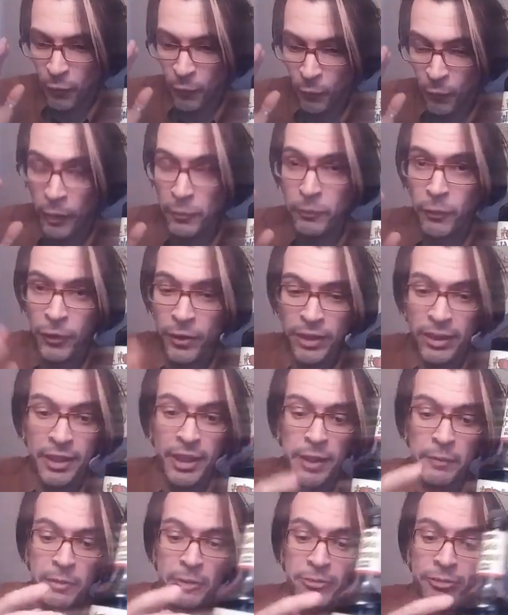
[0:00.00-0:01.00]
one more
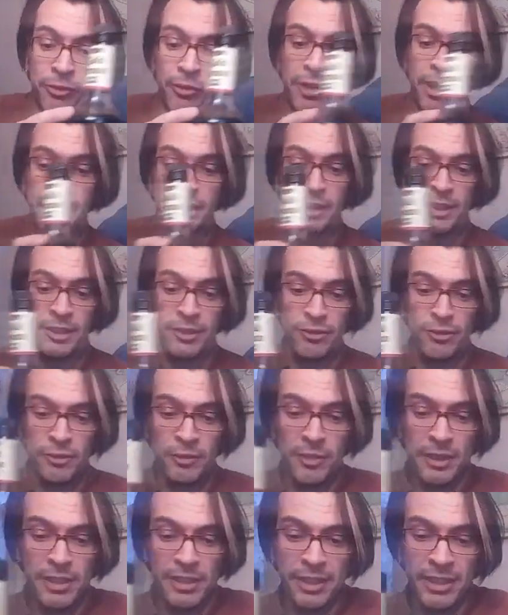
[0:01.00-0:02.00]
thing before I get into
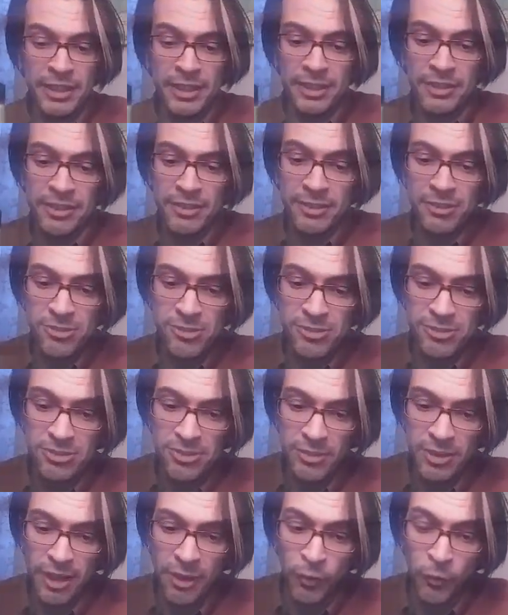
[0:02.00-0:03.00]
it is